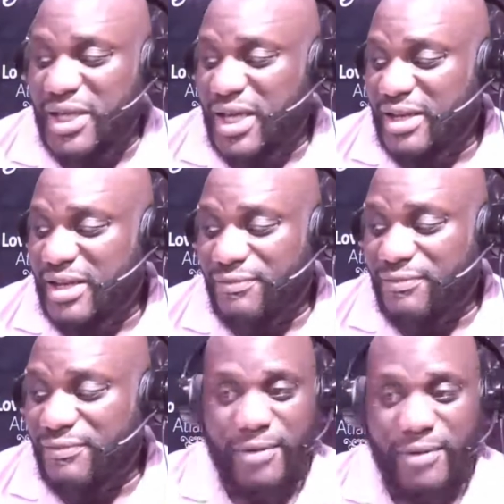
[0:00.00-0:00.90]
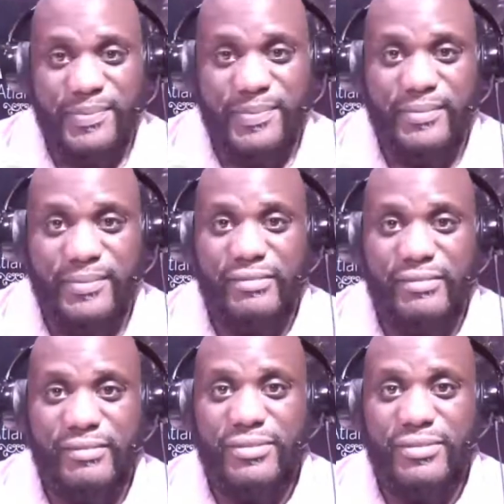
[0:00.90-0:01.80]
Does this table contain
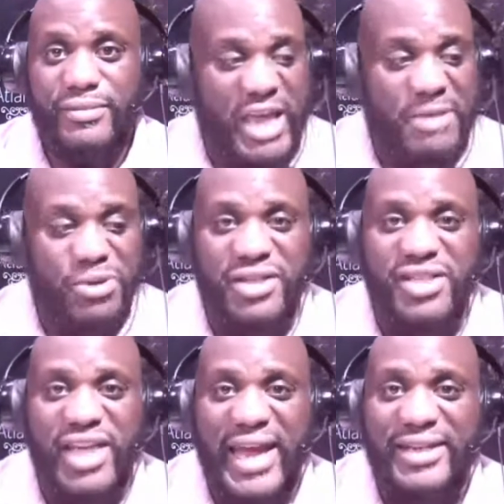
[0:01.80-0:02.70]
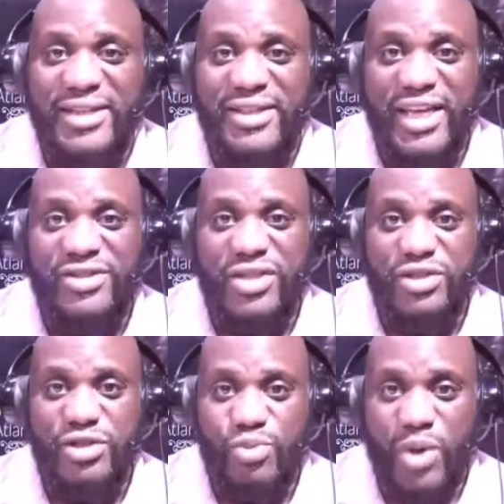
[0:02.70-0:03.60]
the things that you want in your life?